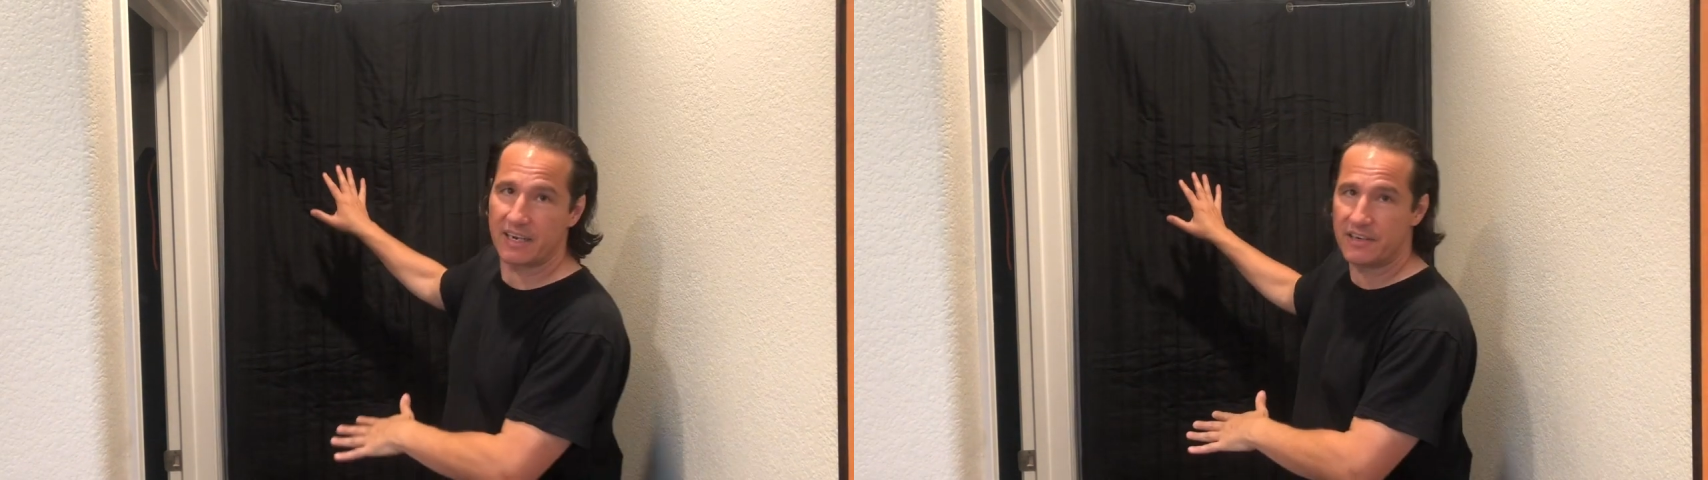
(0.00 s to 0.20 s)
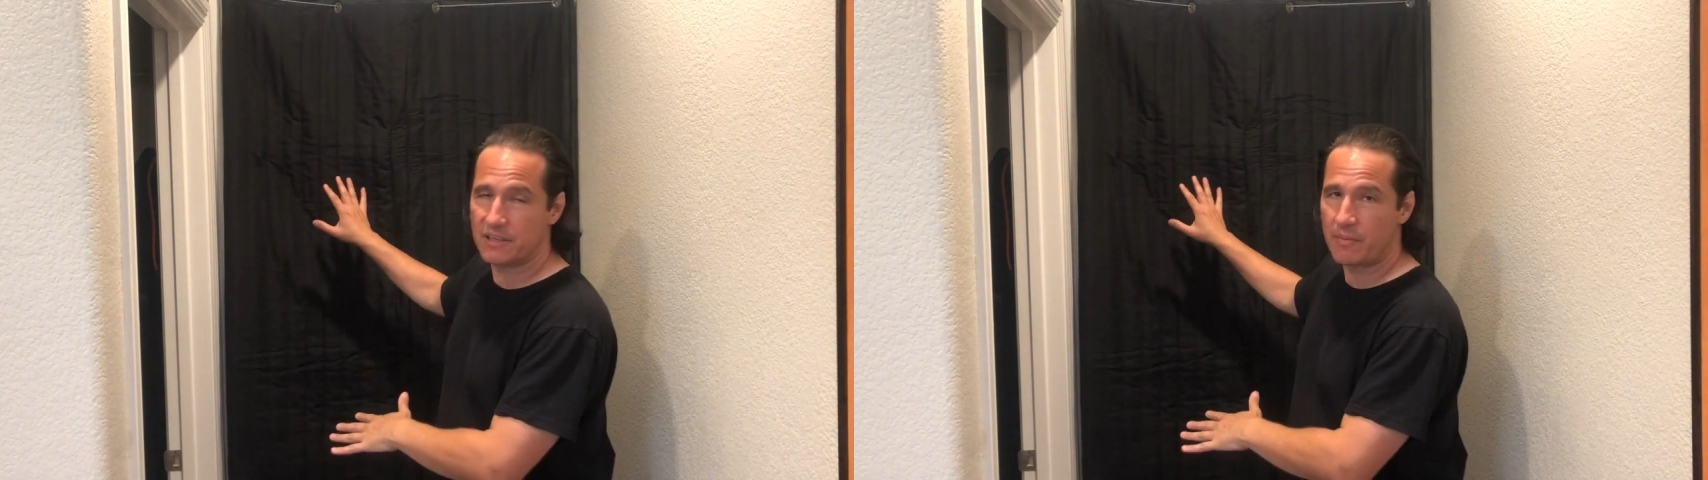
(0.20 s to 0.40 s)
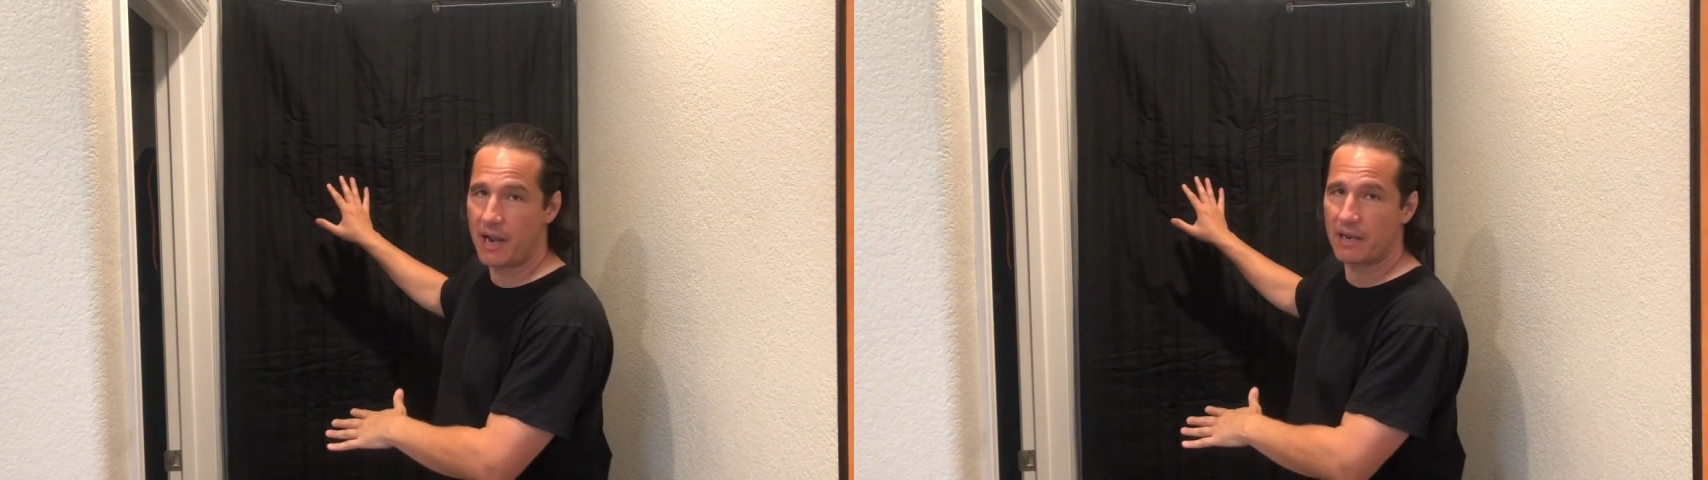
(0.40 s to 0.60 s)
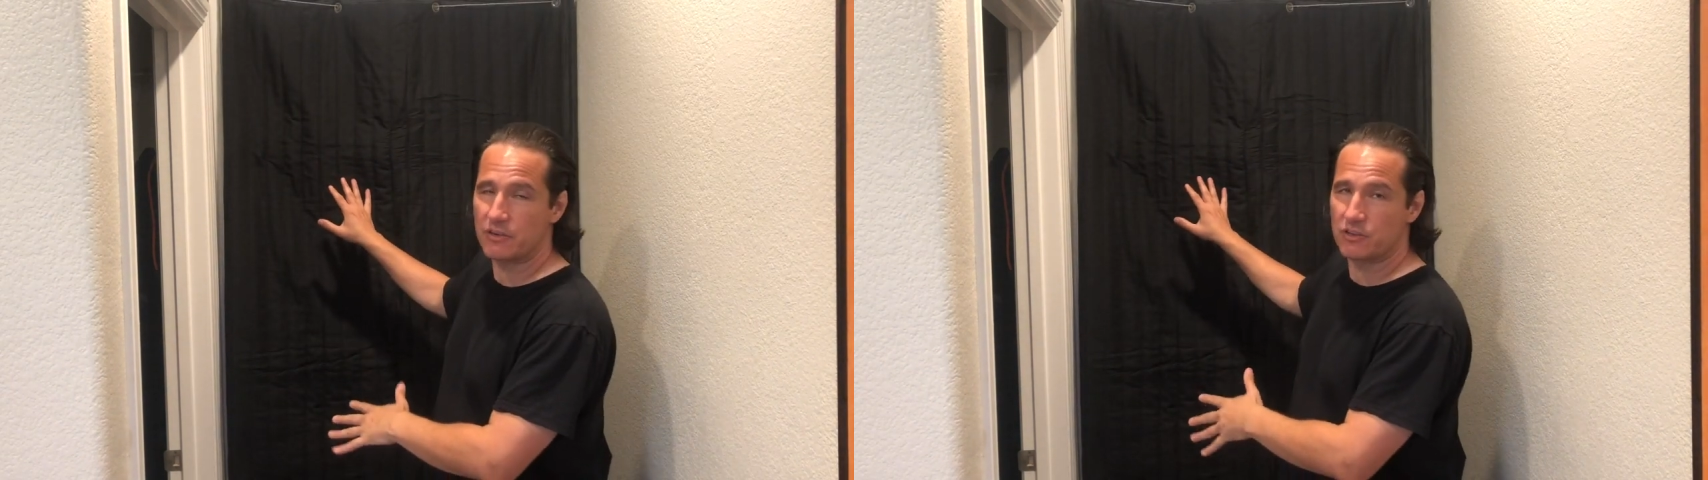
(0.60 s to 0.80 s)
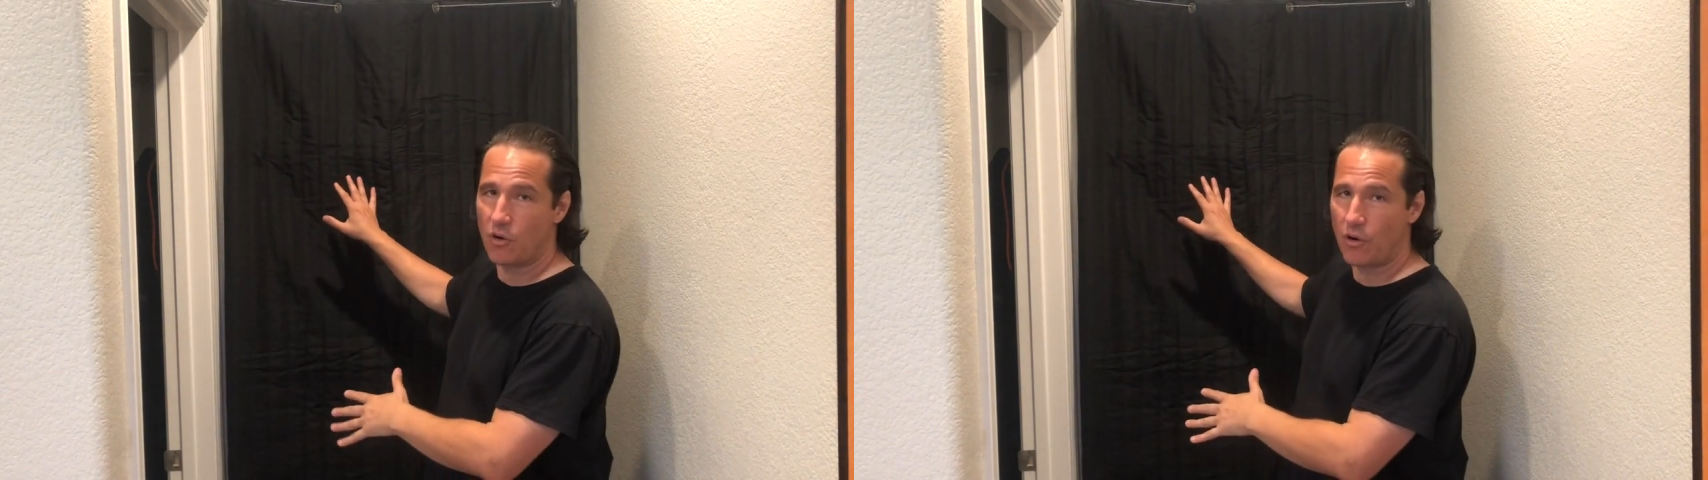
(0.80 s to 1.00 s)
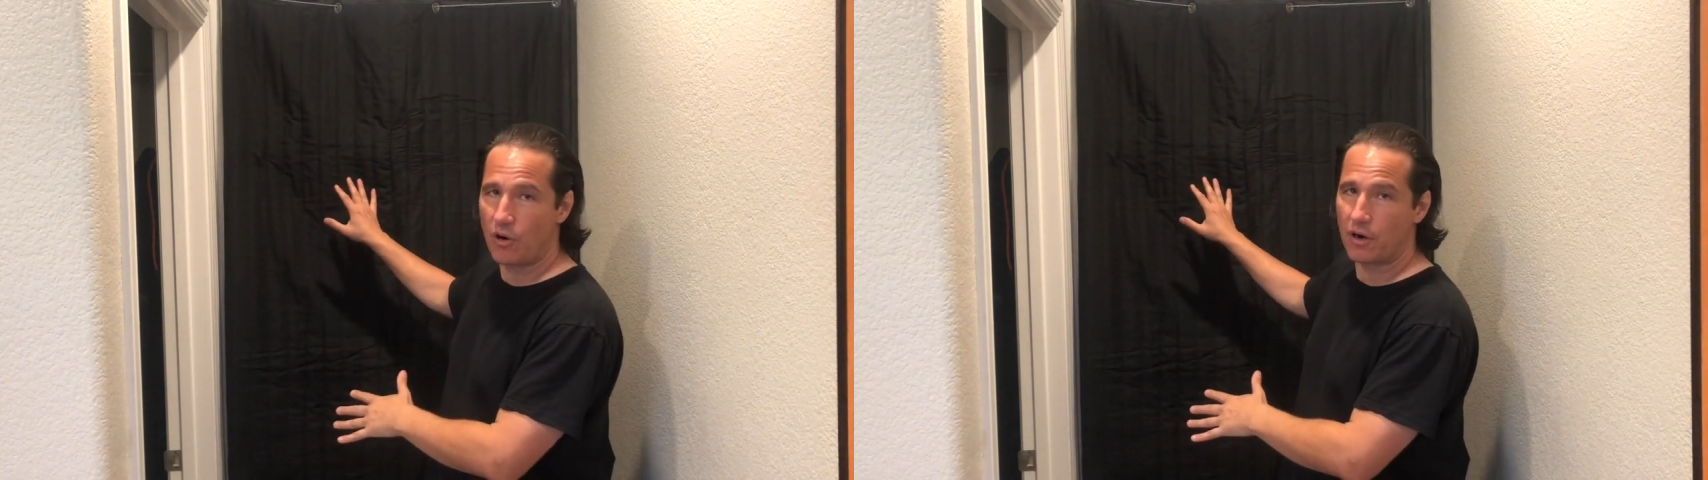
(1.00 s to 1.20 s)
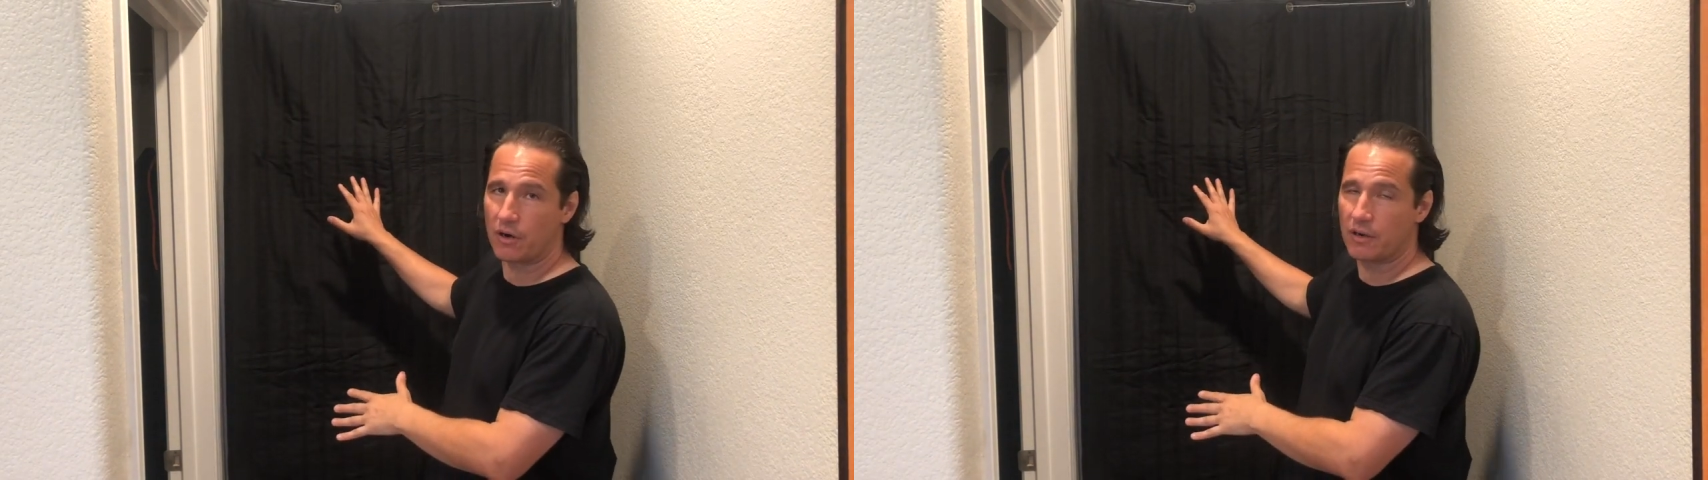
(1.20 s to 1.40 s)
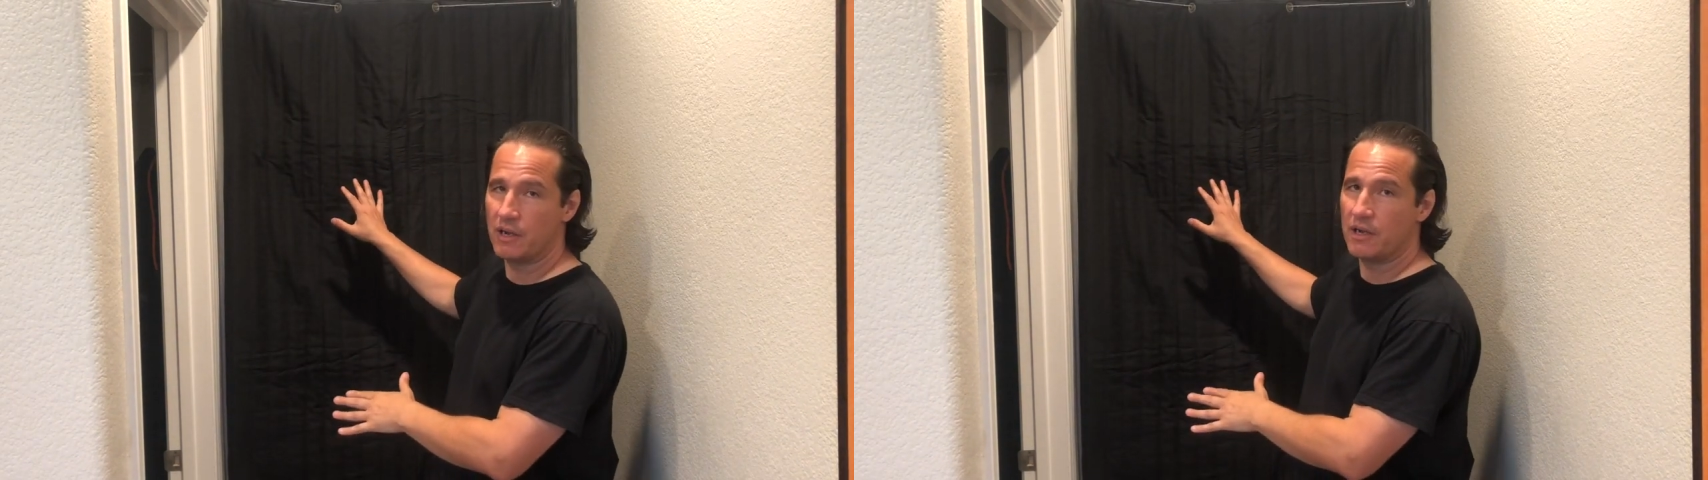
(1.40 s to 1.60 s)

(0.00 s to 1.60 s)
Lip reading: it into my door,